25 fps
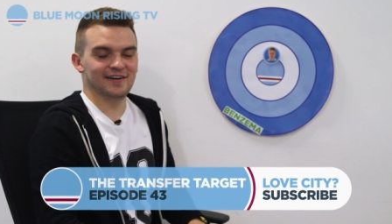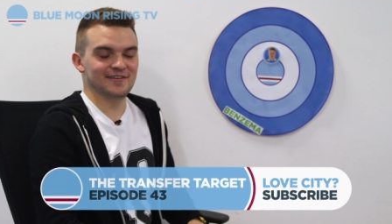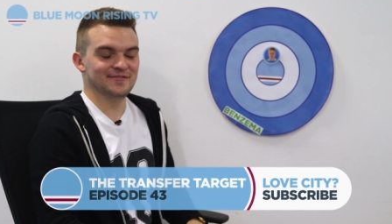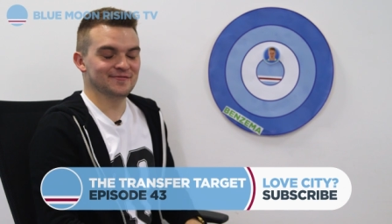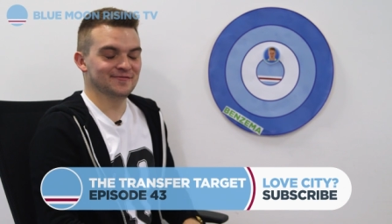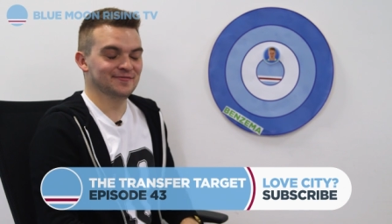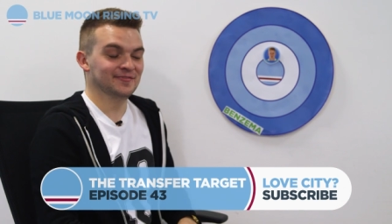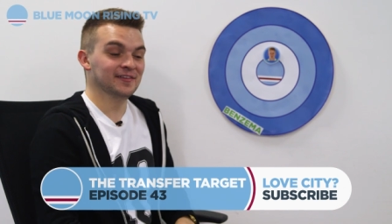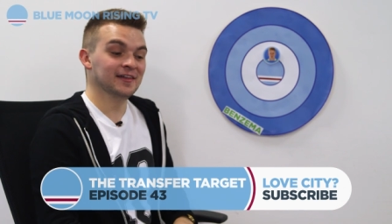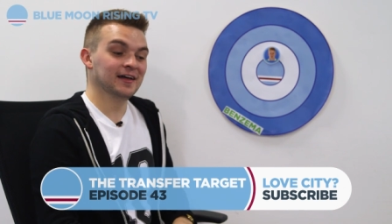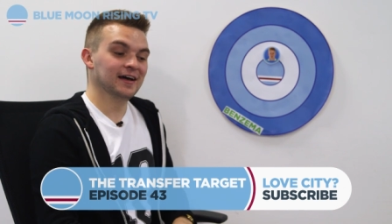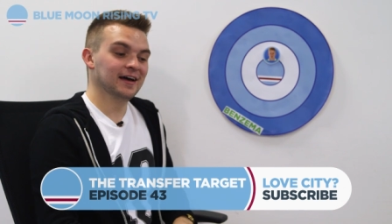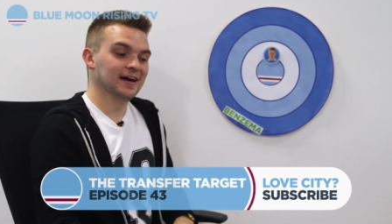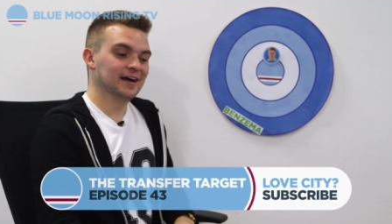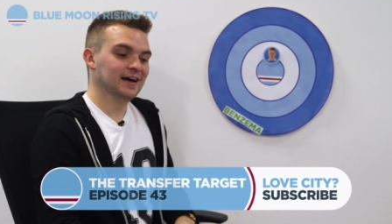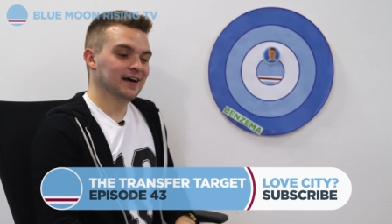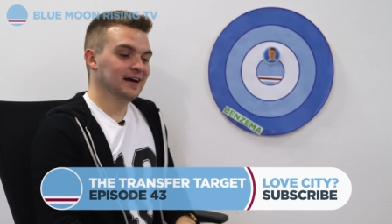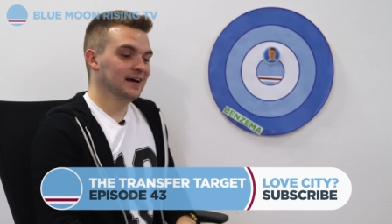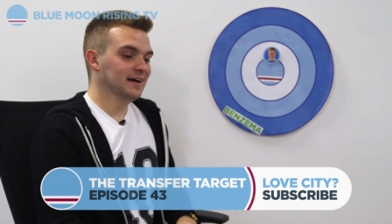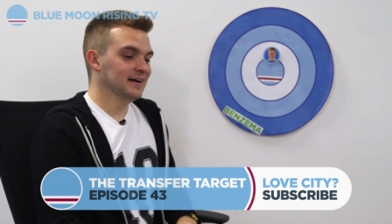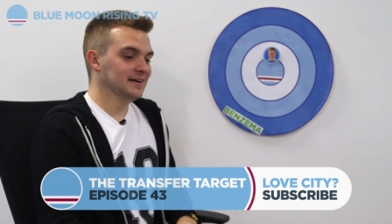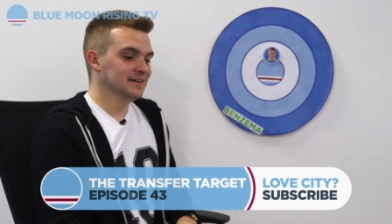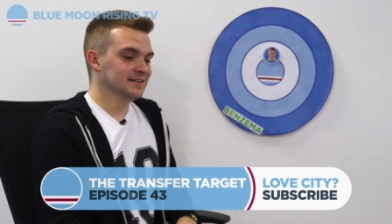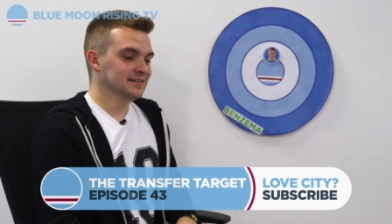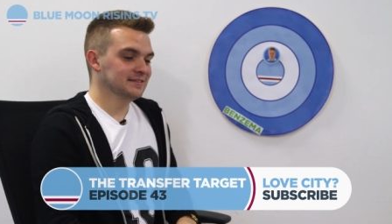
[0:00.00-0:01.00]
um,
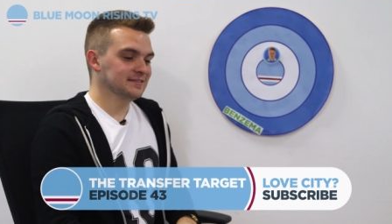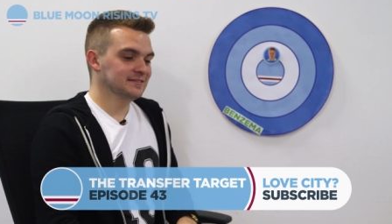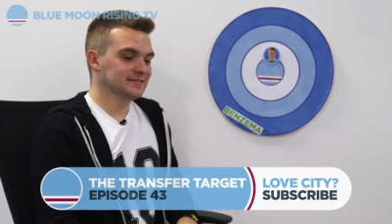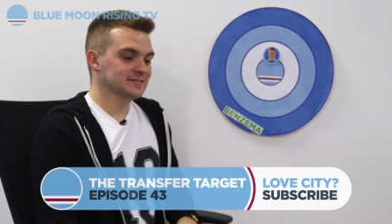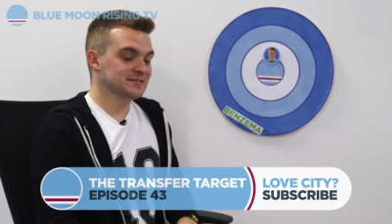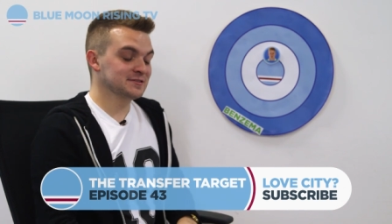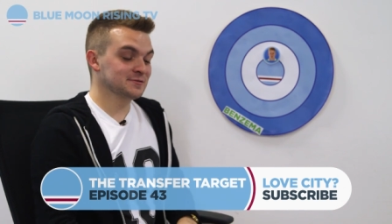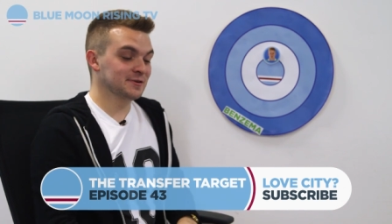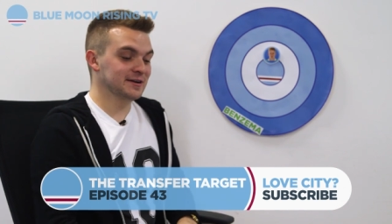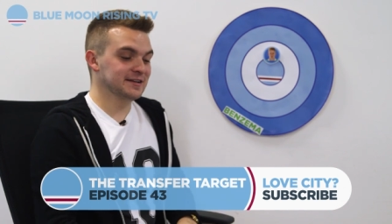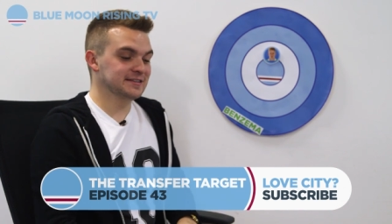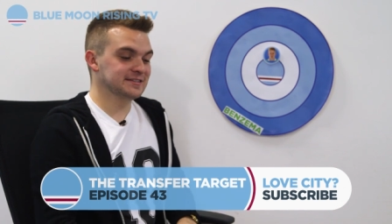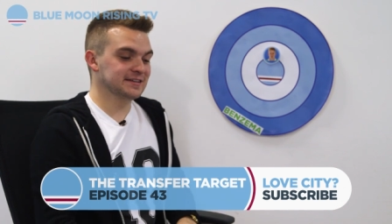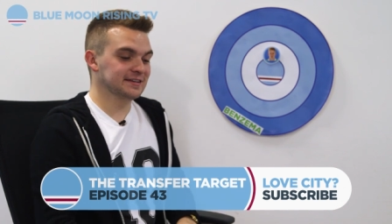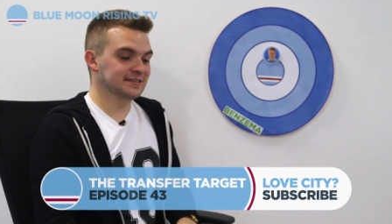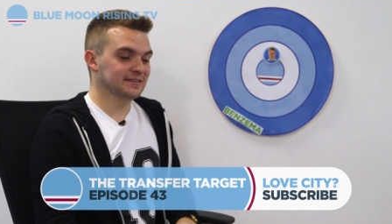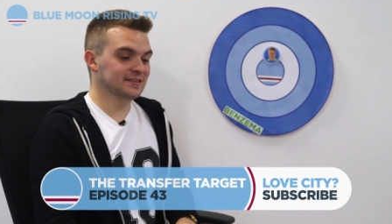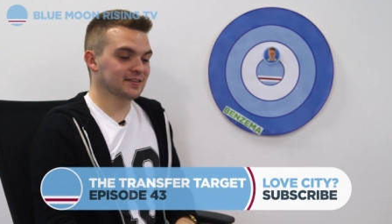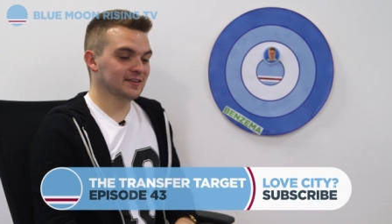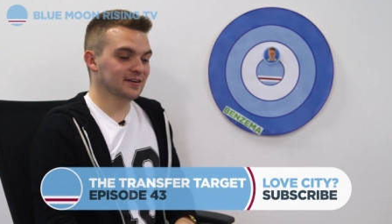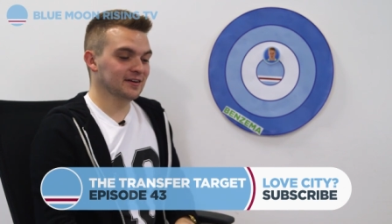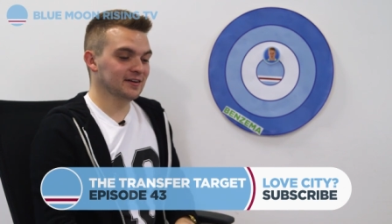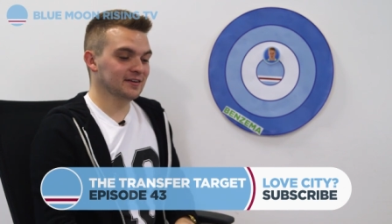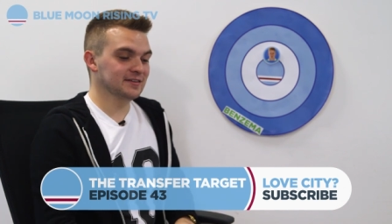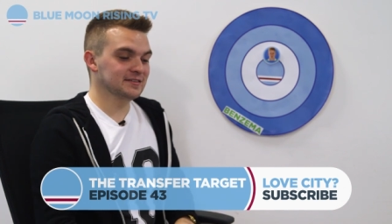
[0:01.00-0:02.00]
tweeted
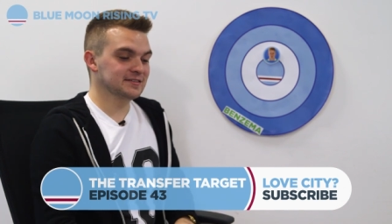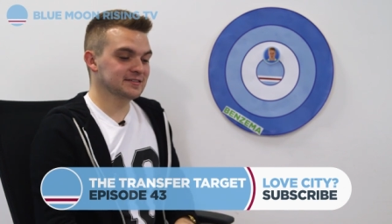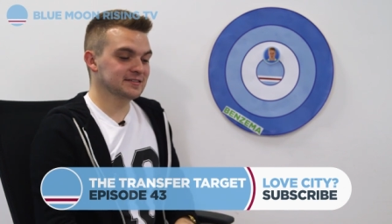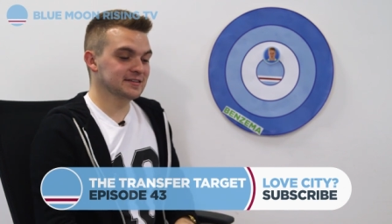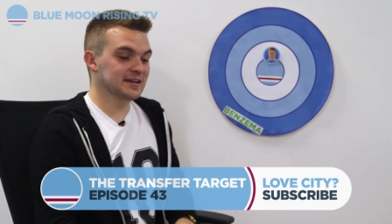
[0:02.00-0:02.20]
that